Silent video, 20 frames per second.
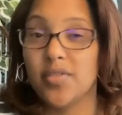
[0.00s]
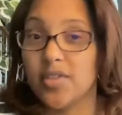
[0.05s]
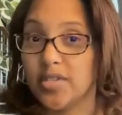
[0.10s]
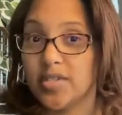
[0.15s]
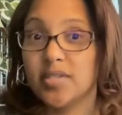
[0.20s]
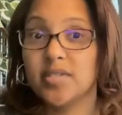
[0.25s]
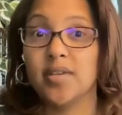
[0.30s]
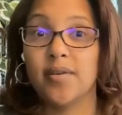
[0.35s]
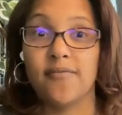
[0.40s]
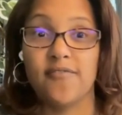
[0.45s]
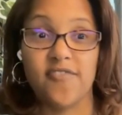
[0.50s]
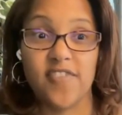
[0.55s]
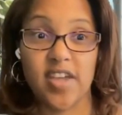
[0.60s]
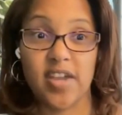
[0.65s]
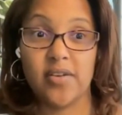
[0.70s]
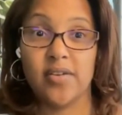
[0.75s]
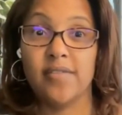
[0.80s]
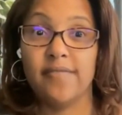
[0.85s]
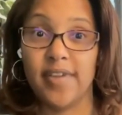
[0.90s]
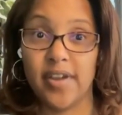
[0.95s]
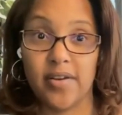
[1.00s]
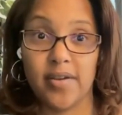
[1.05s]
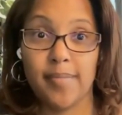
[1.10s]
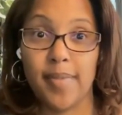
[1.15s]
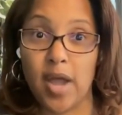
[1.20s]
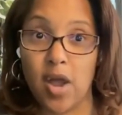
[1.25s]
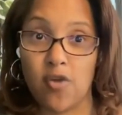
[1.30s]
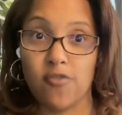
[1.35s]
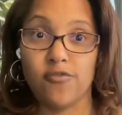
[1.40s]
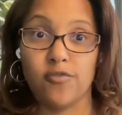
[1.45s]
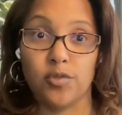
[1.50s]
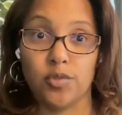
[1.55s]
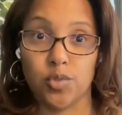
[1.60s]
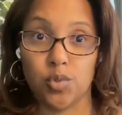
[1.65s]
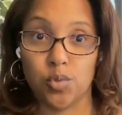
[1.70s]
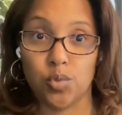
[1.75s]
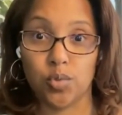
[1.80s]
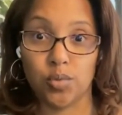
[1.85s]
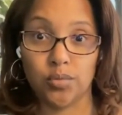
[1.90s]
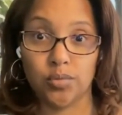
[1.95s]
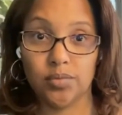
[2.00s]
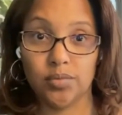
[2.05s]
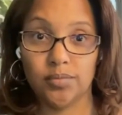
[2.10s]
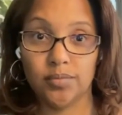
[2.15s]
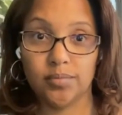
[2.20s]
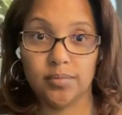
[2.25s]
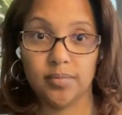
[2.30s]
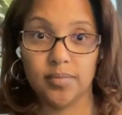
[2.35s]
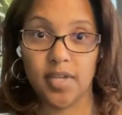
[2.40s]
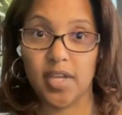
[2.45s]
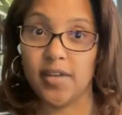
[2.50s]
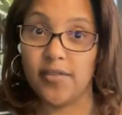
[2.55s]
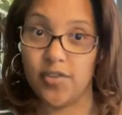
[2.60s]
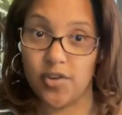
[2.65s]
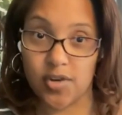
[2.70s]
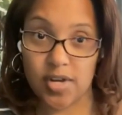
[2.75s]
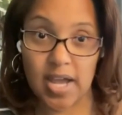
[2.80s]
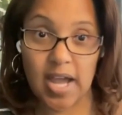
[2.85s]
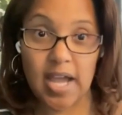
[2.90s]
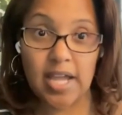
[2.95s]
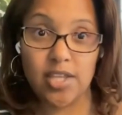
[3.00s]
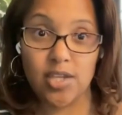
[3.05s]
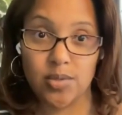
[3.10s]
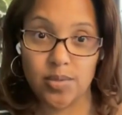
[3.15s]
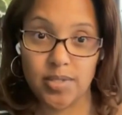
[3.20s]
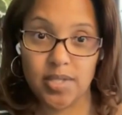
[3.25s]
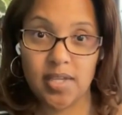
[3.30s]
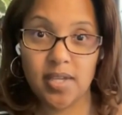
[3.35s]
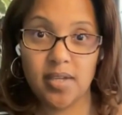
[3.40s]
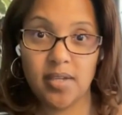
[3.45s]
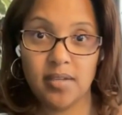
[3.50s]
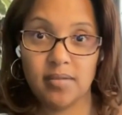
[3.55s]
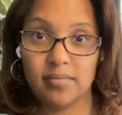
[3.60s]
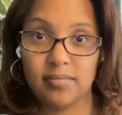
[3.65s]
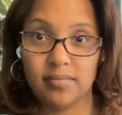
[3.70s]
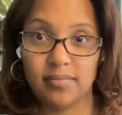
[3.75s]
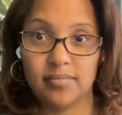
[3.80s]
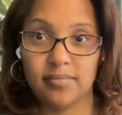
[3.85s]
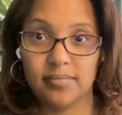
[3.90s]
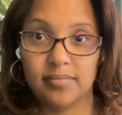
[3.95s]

This is a very, very powerful tool. If you're not using it,